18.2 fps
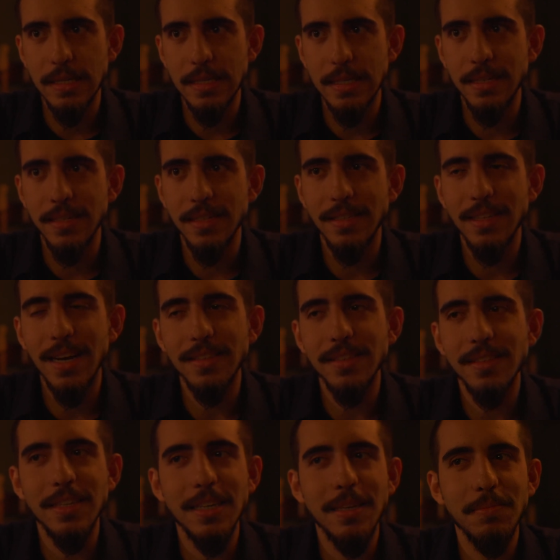It does
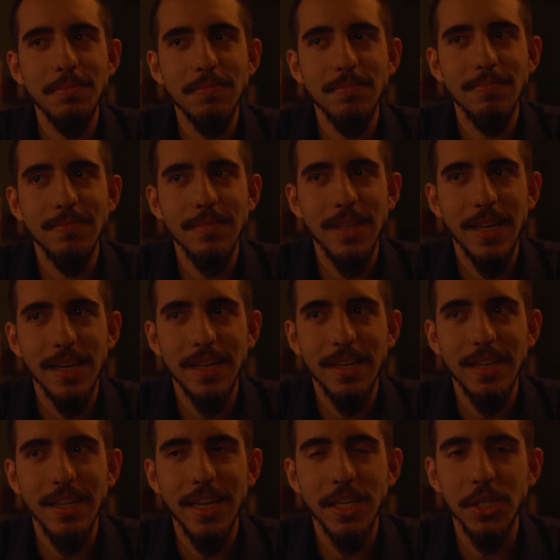not seem like a
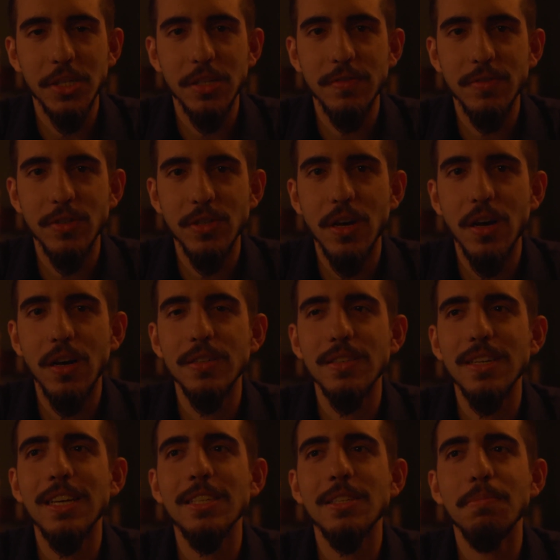collection of
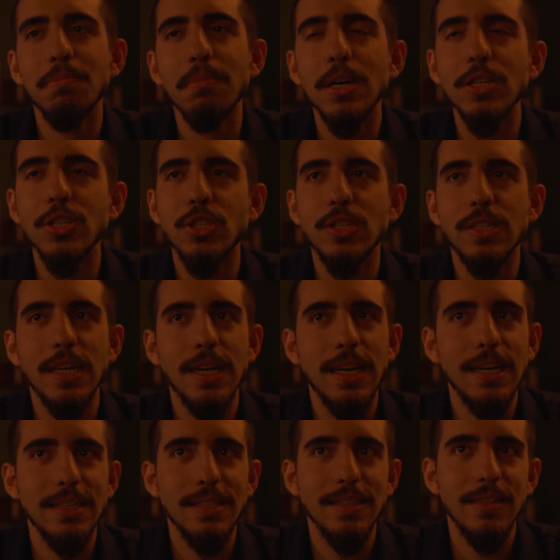songs as much
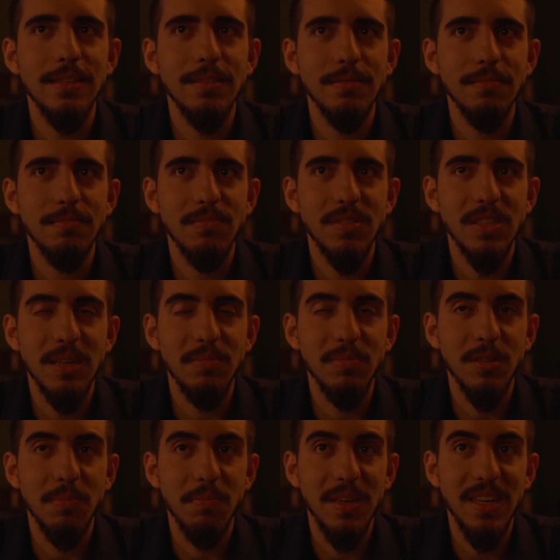as it
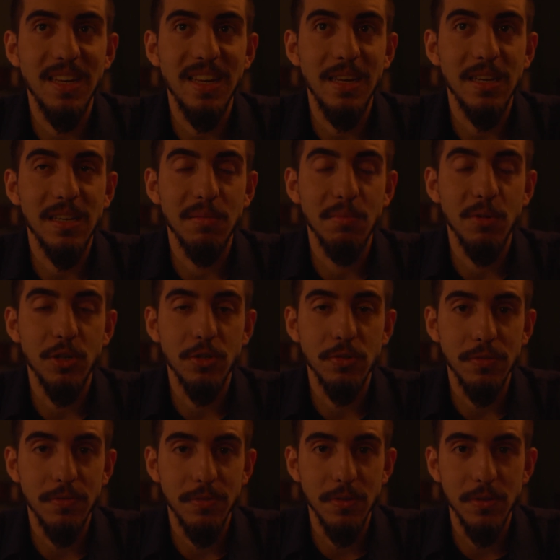seems to be a
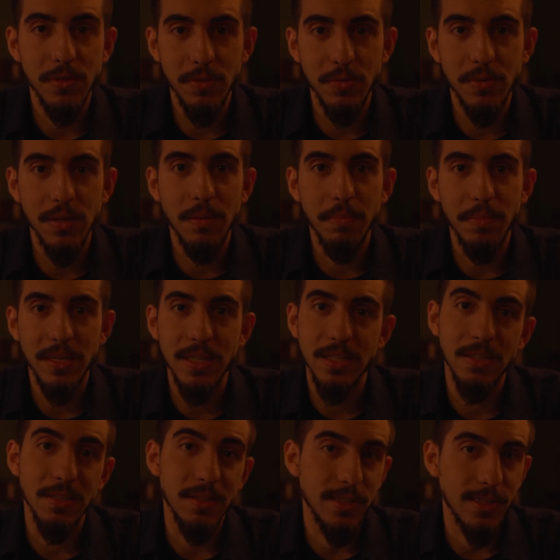commercial for his new company,
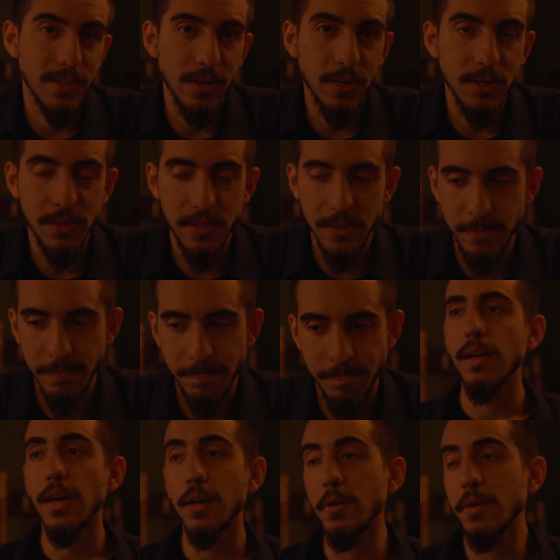To the Stars.
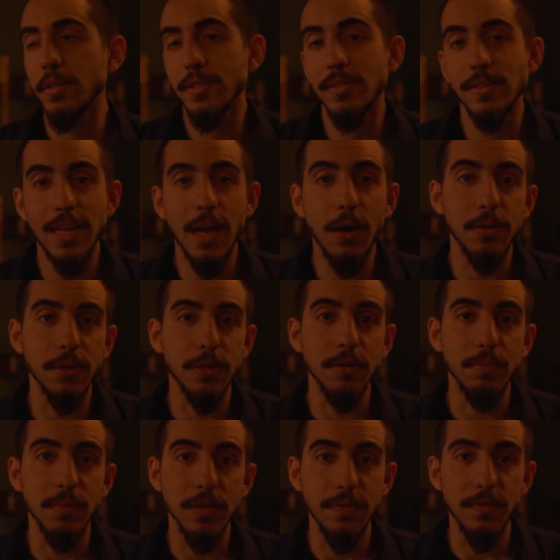I know it doesn't sound
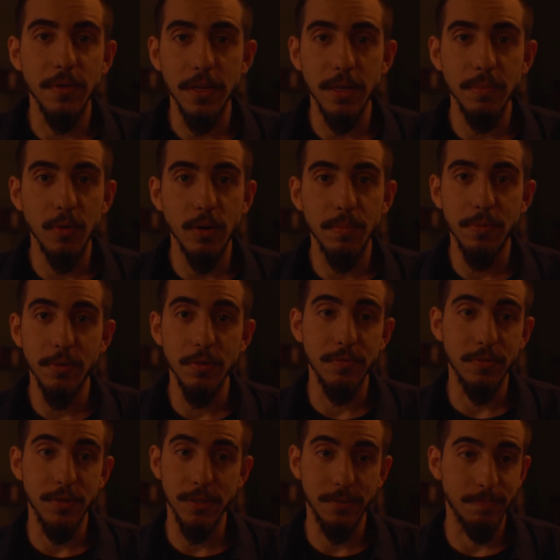good, but if you need more
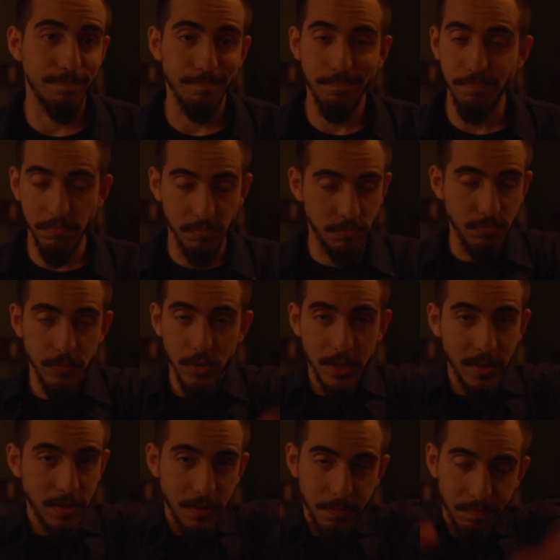proof, just
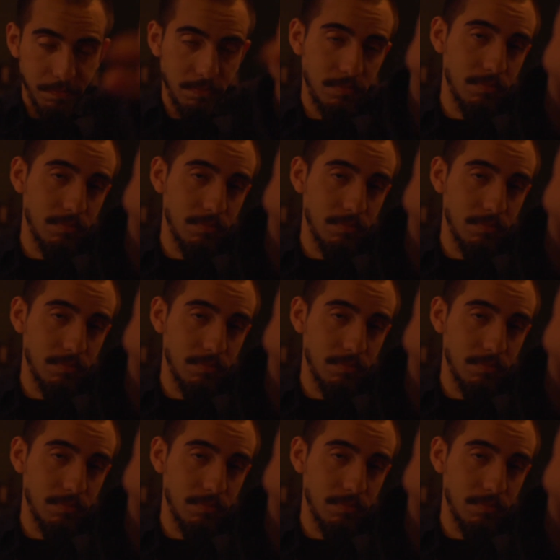look at the...